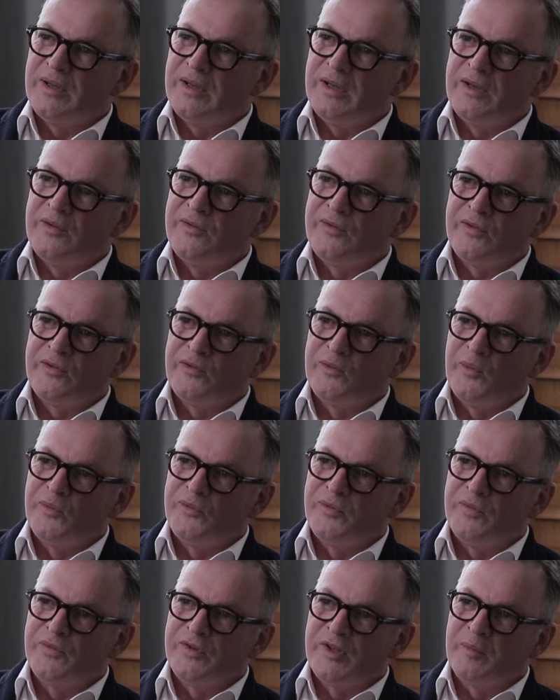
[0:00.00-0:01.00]
is a
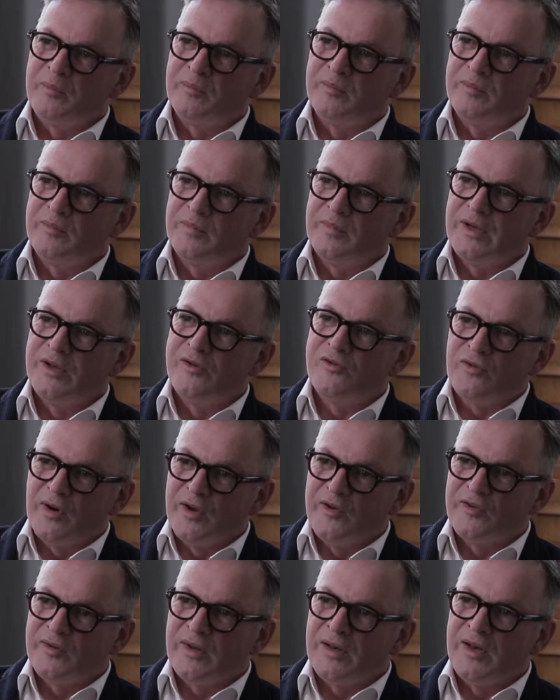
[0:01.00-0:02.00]
source of some
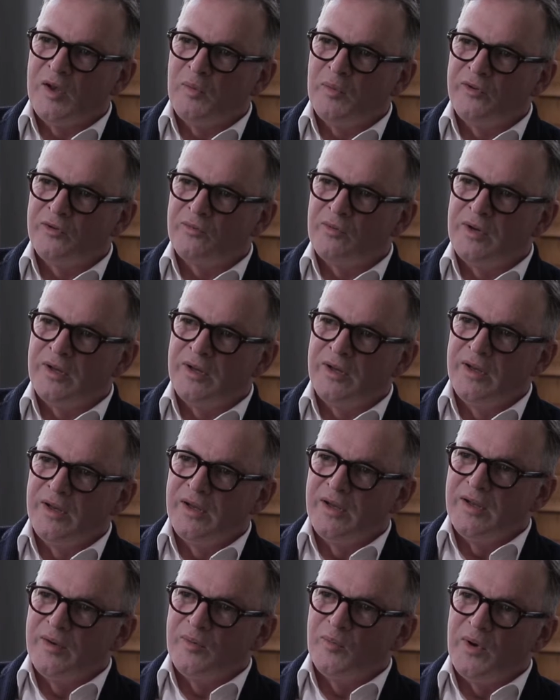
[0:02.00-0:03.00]
interest, and no one's really
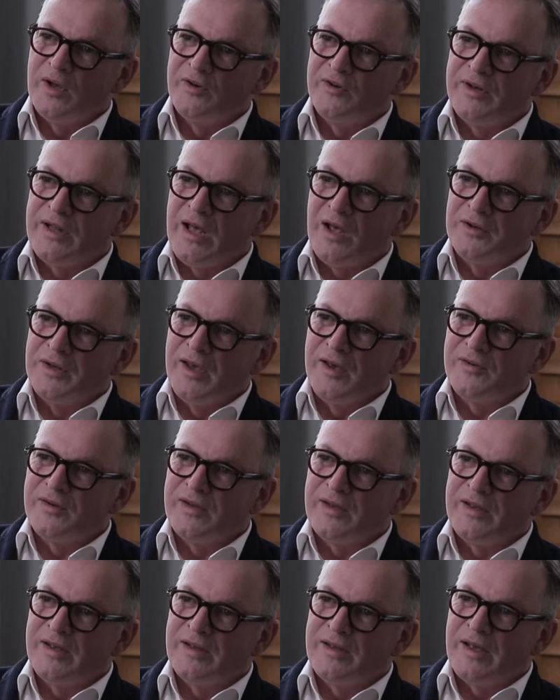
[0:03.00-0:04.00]
worked it out yet.